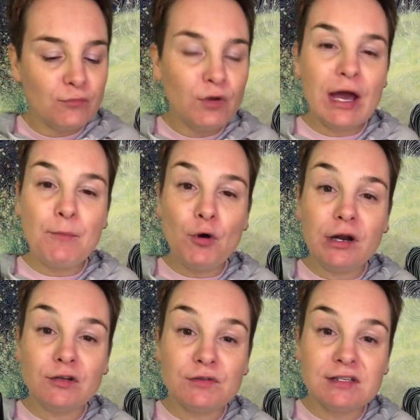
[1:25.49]
we got
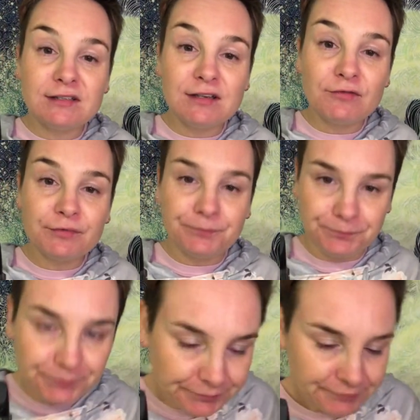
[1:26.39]
more interesting stuff.
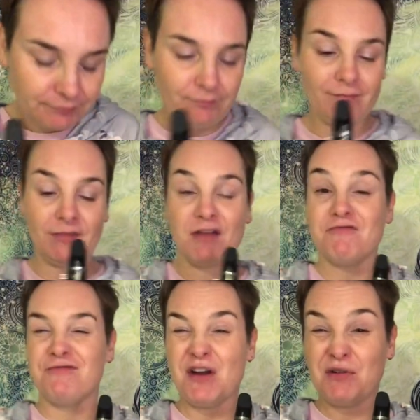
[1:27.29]

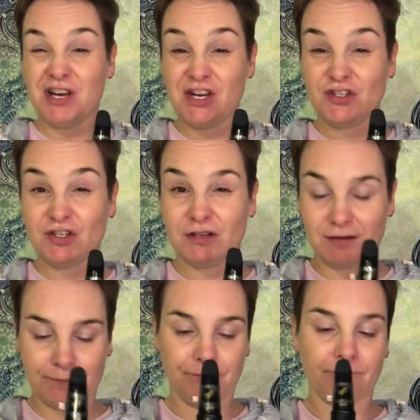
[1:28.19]

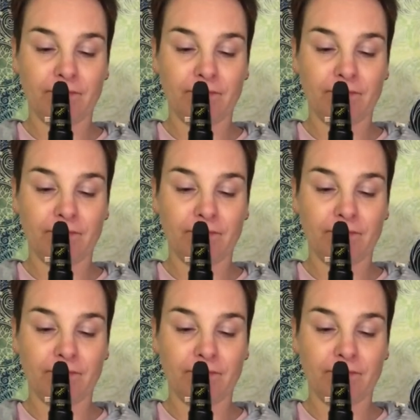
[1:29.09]
Variation.